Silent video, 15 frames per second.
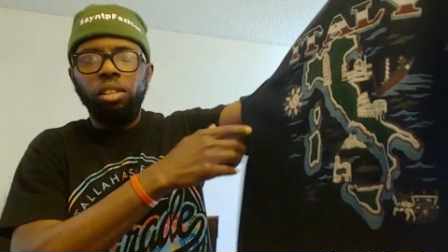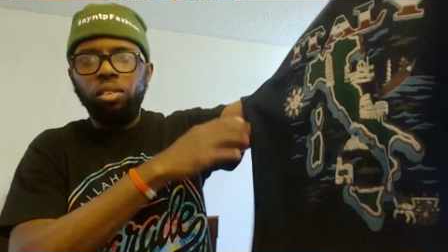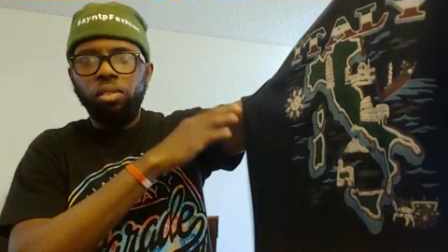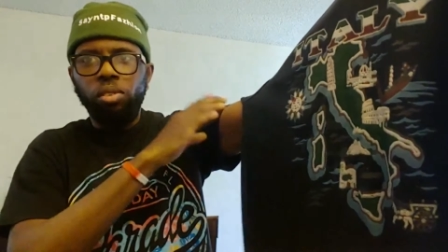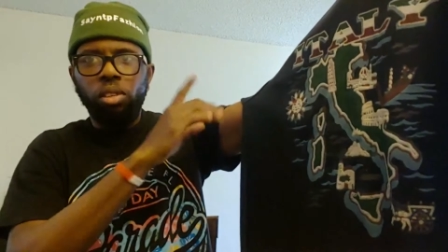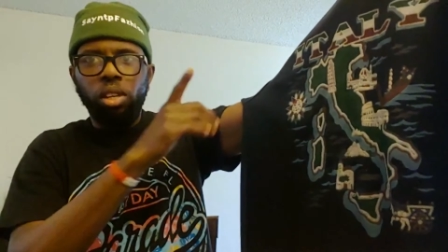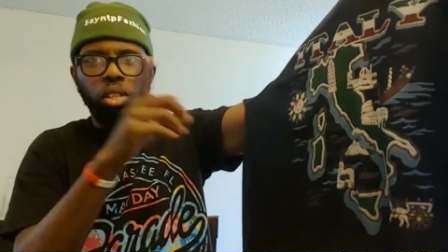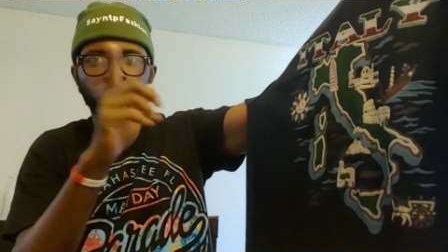So
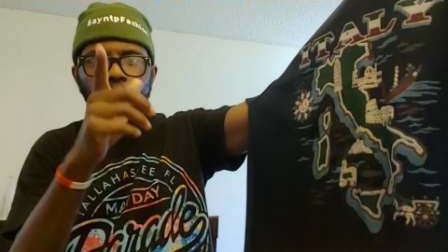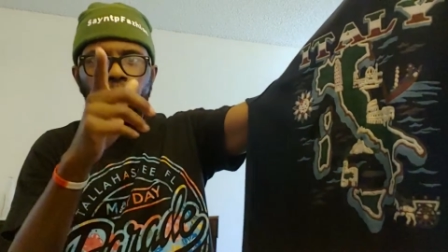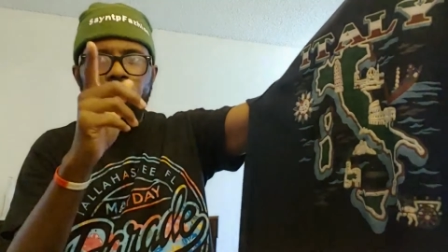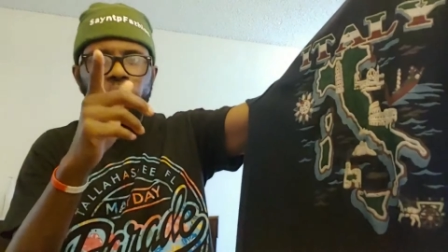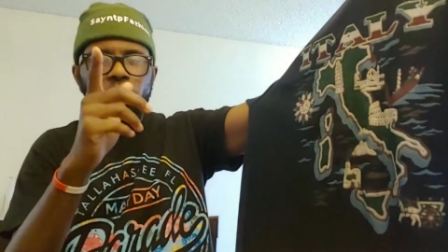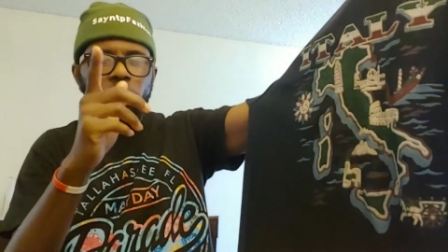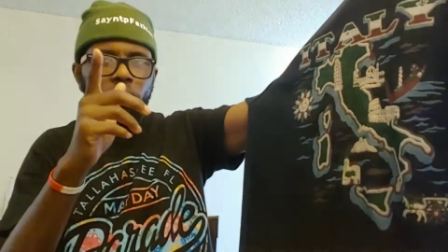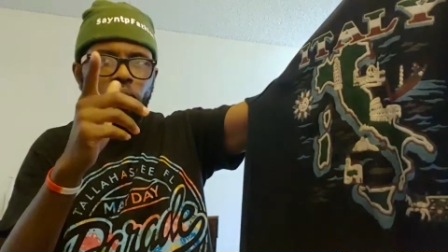that's one
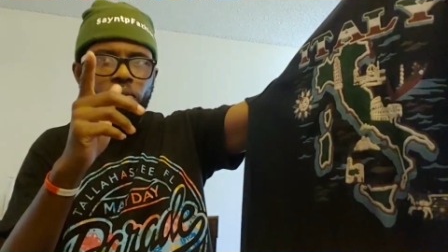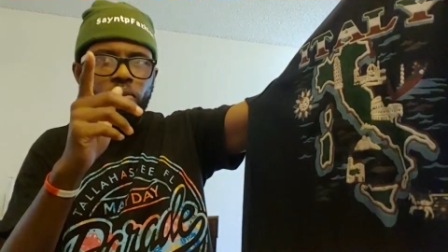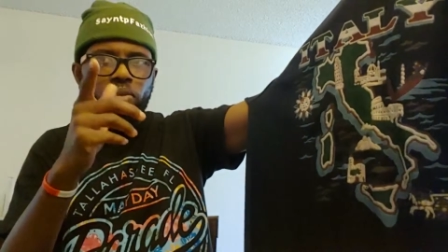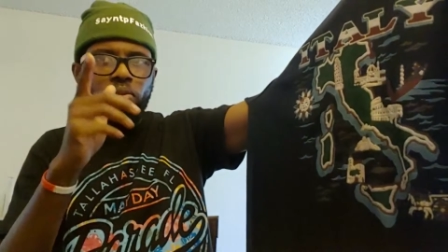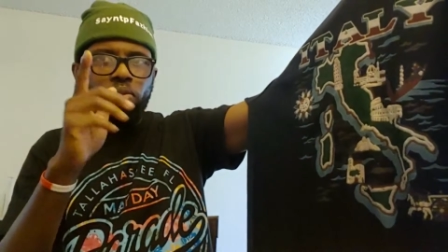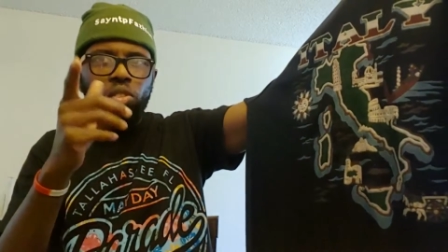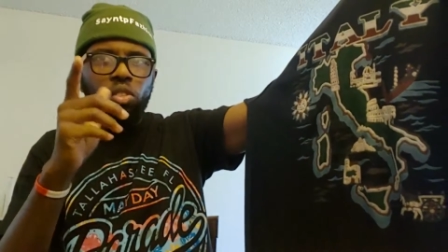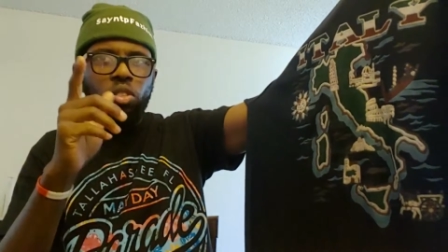place I haven't
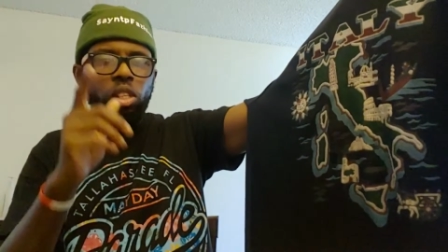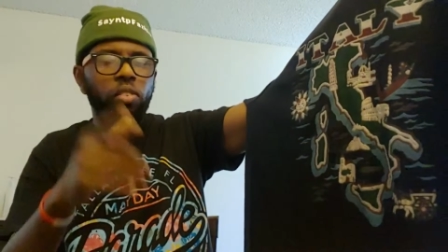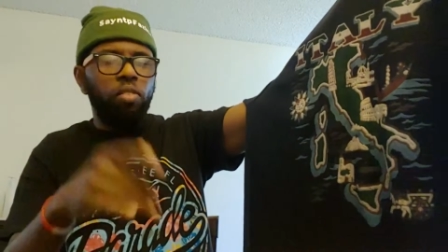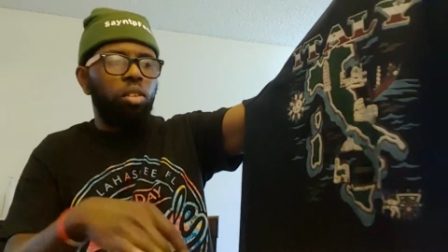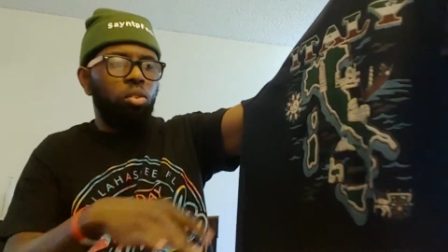lived in.